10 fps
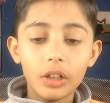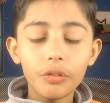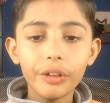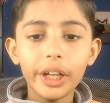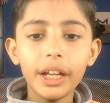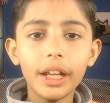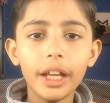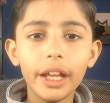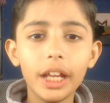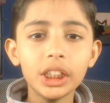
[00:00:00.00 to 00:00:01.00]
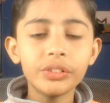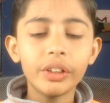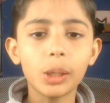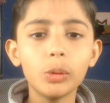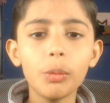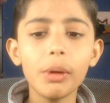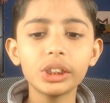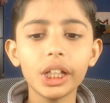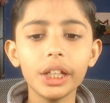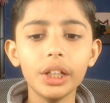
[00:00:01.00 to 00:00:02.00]
friends, welcome to my
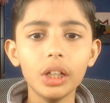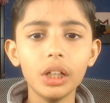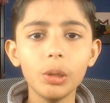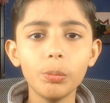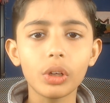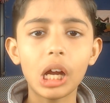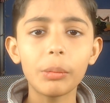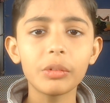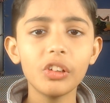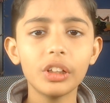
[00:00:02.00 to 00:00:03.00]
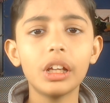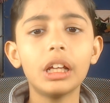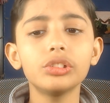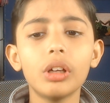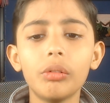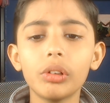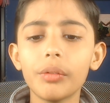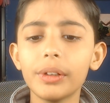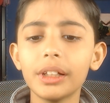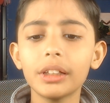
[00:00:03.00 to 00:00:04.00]
channel Programming with Dan. So I will
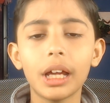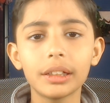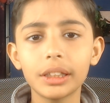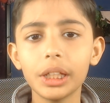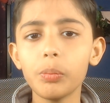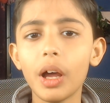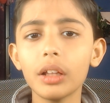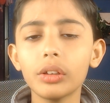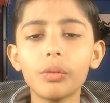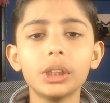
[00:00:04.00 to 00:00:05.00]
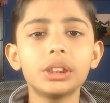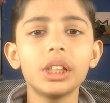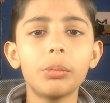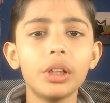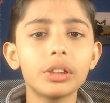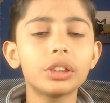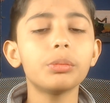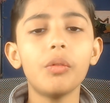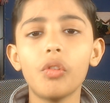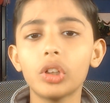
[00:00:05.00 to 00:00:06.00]
cover the 13th part of HTML. It is
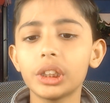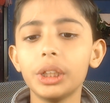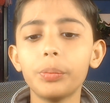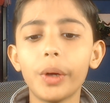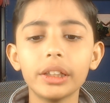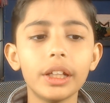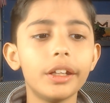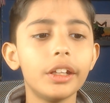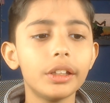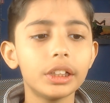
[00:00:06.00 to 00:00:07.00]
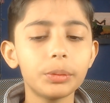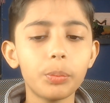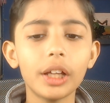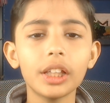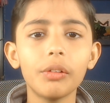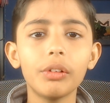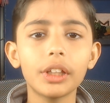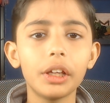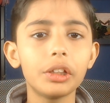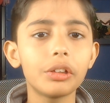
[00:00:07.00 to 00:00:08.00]
my 14th part, and in this part I will
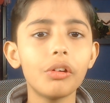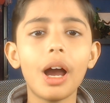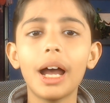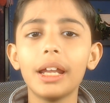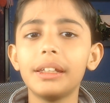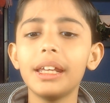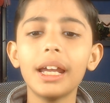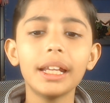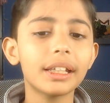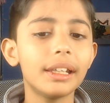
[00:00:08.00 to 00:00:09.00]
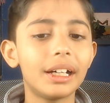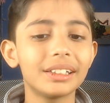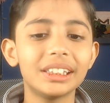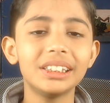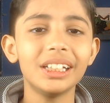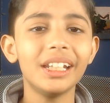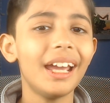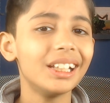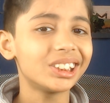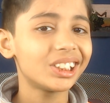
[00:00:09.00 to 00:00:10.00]
telling you ID and classes in
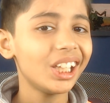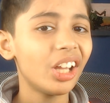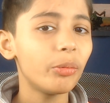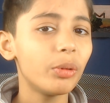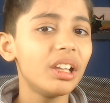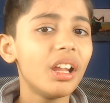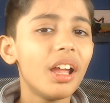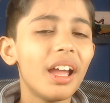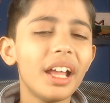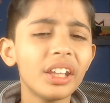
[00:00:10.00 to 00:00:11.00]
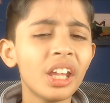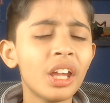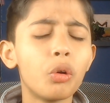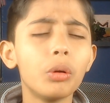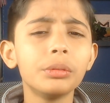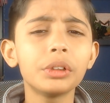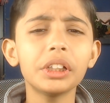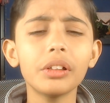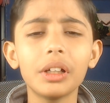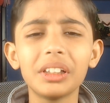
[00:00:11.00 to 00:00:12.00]
HTML, and I hope you
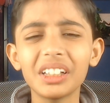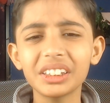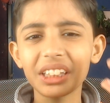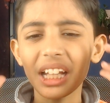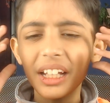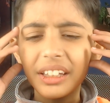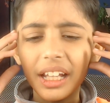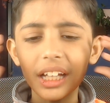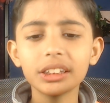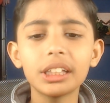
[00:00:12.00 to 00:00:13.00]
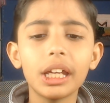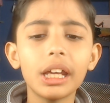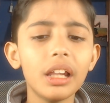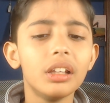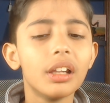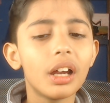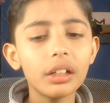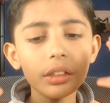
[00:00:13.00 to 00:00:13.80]
can understand this thing and learn